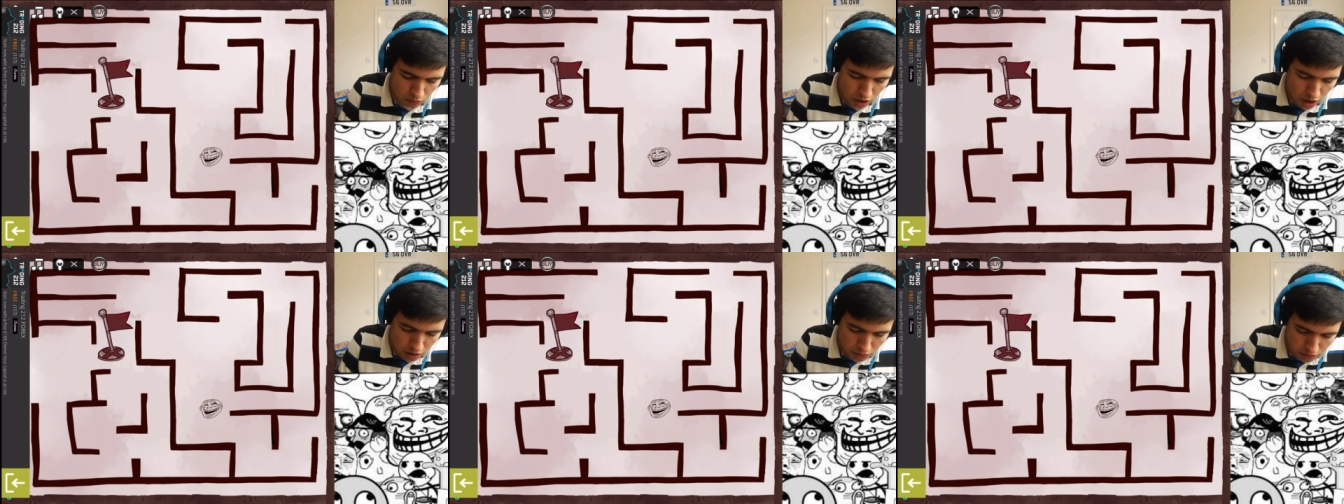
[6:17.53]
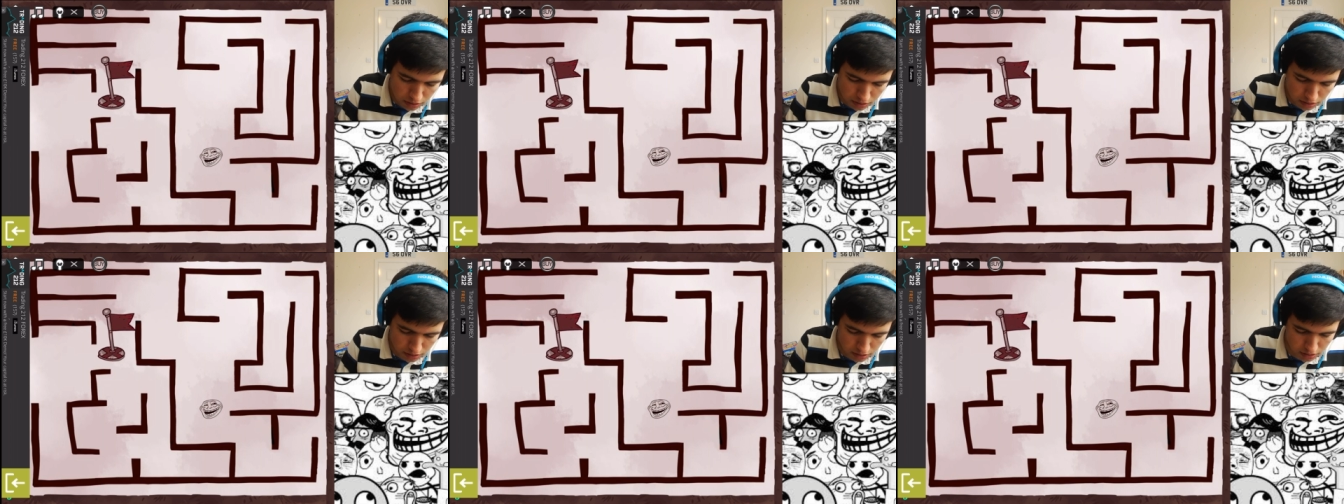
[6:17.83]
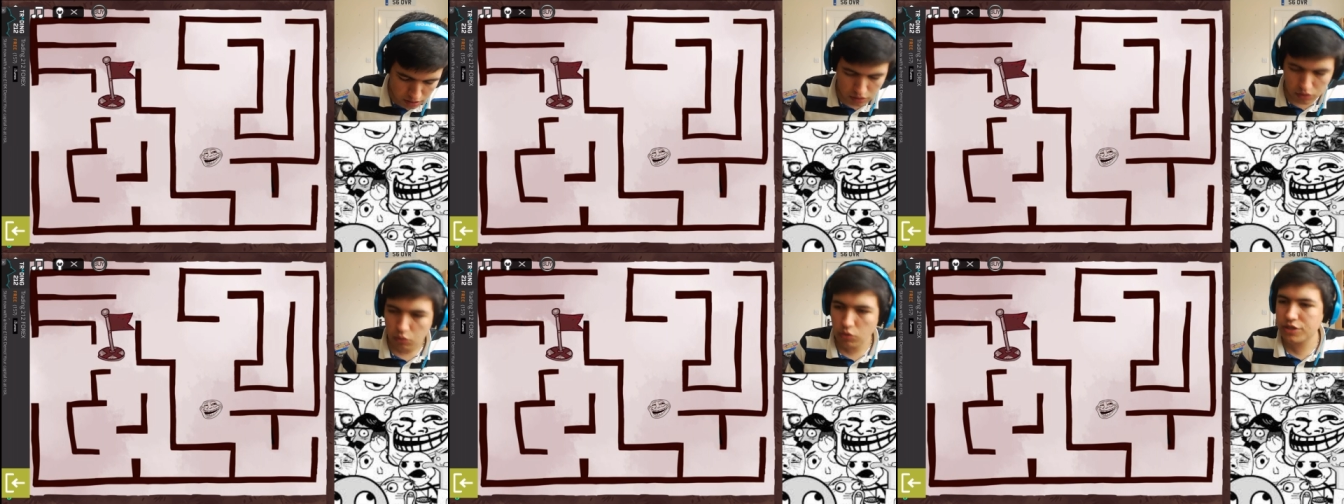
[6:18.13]
Whoa,
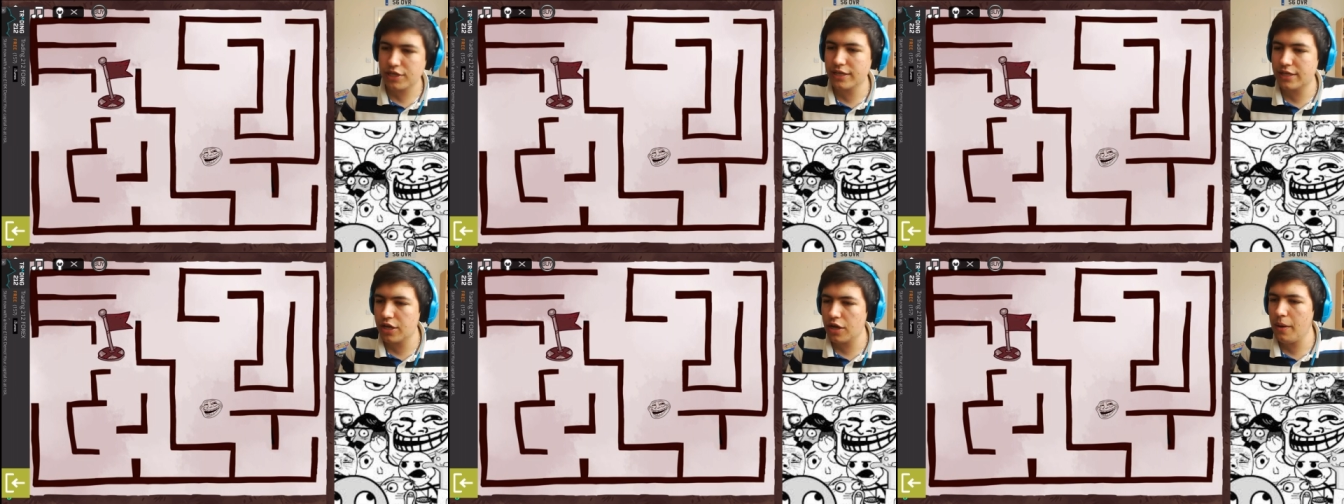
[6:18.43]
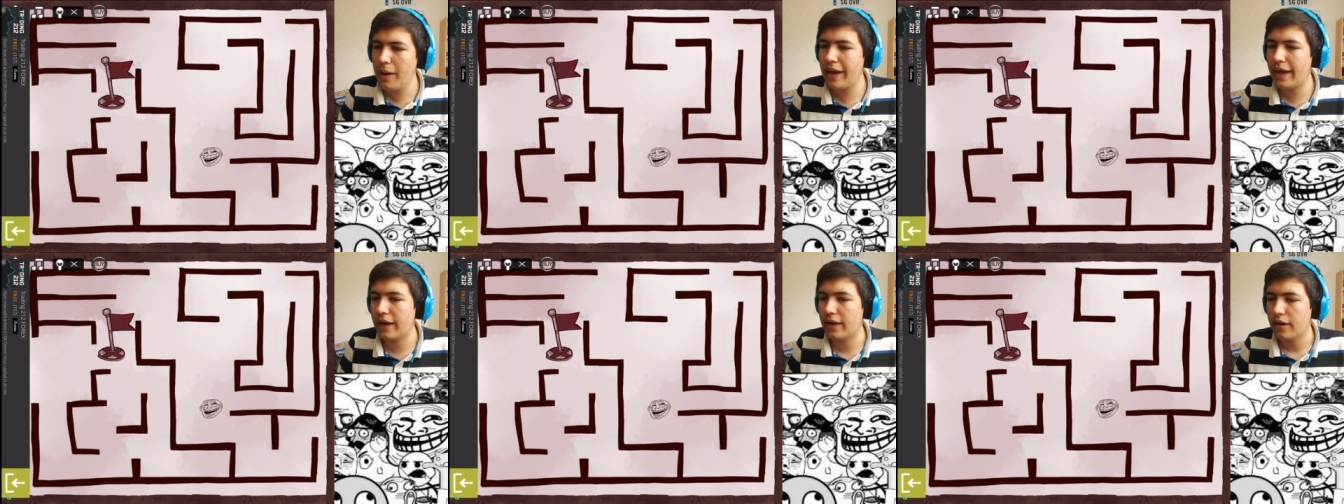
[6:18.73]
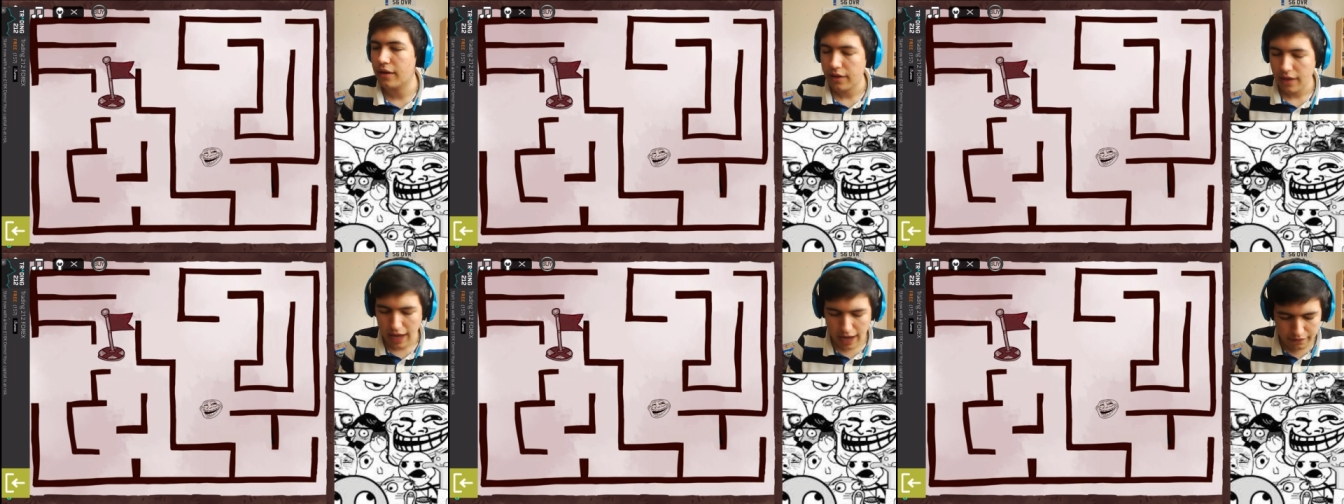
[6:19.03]
what's it
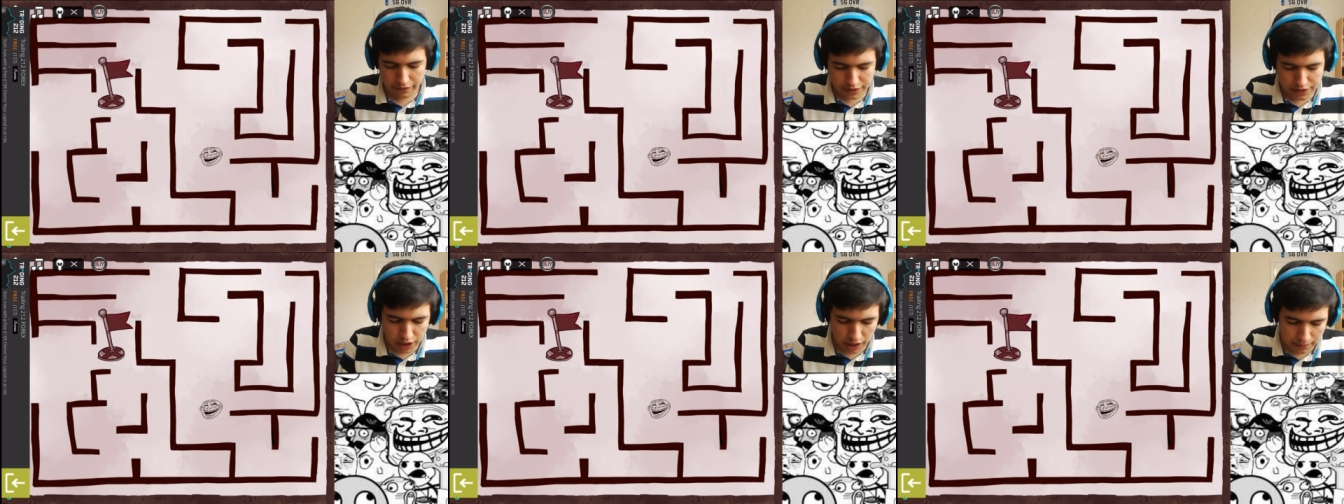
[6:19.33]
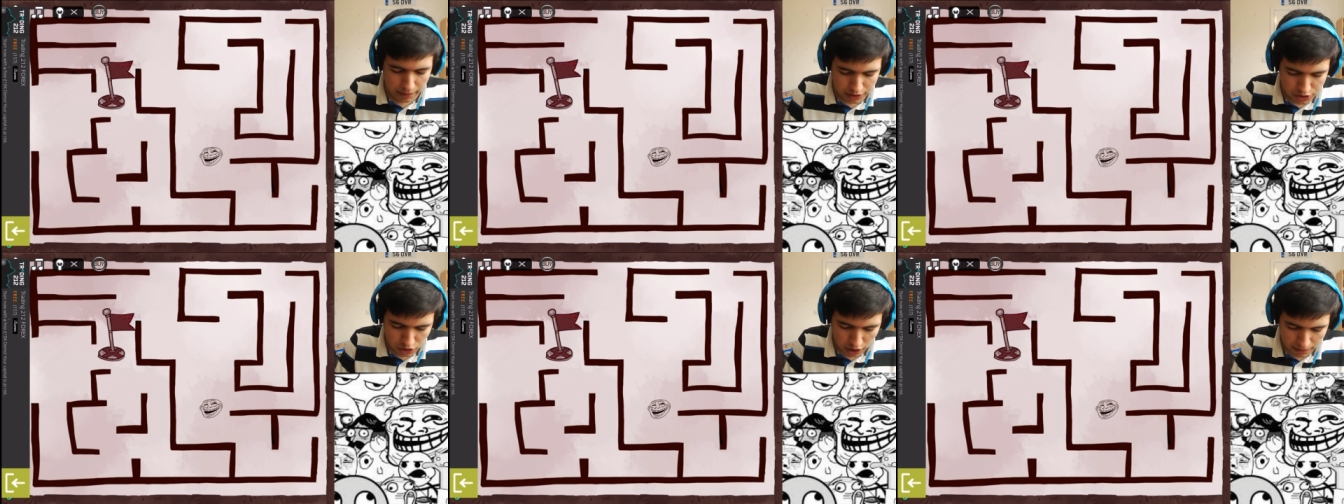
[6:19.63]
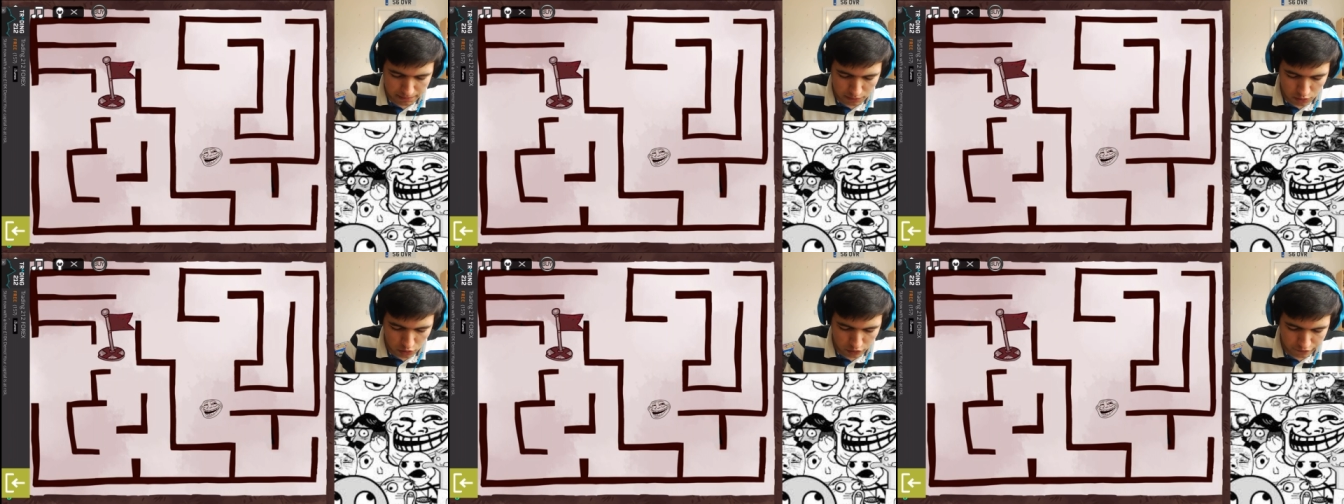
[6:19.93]
doing? Every time I
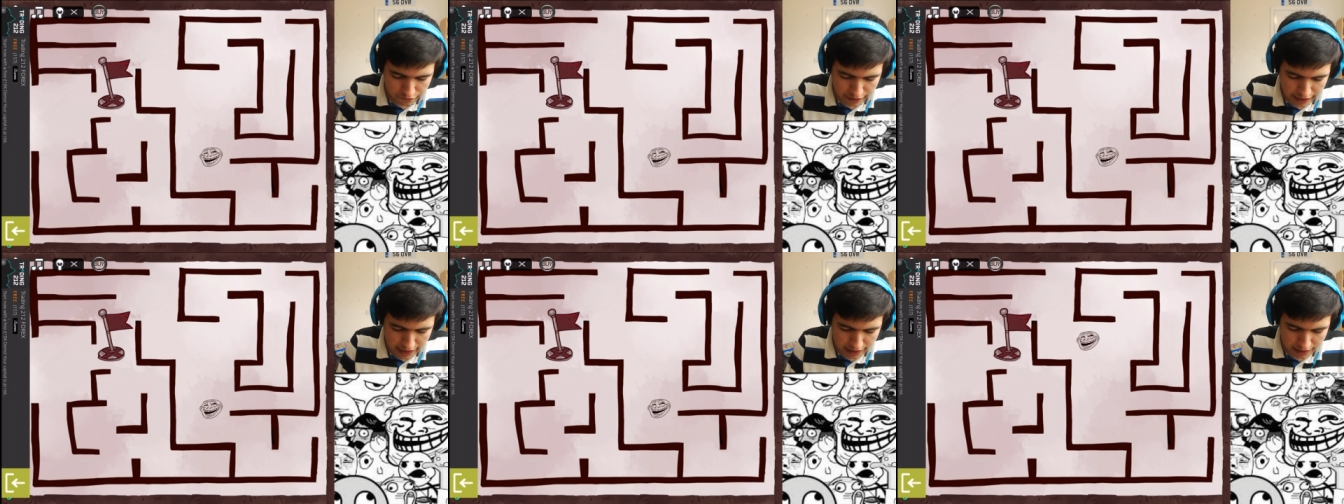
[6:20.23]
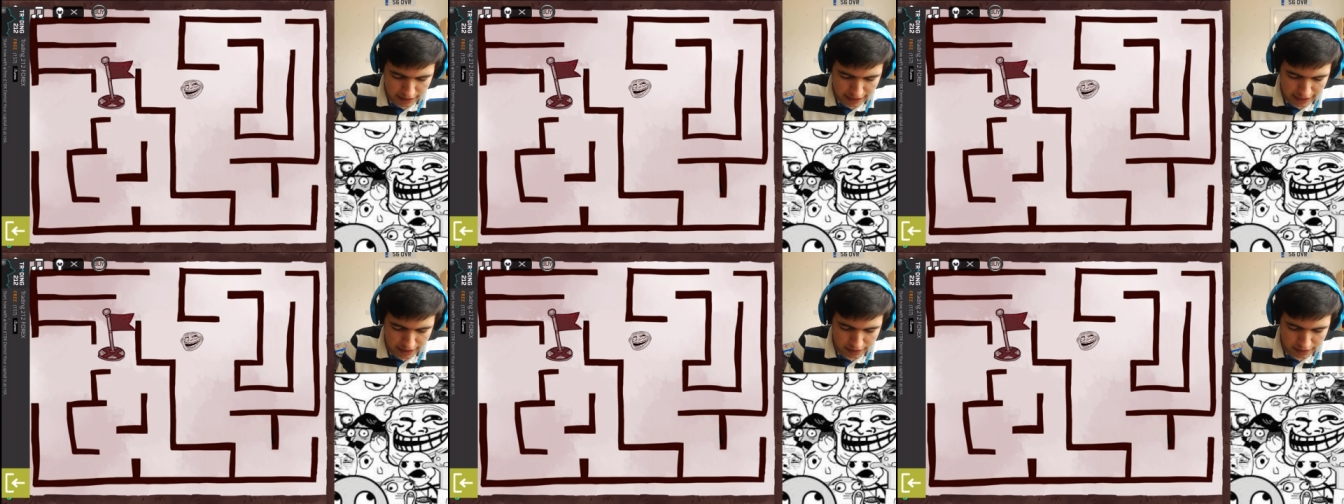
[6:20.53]
try and move it,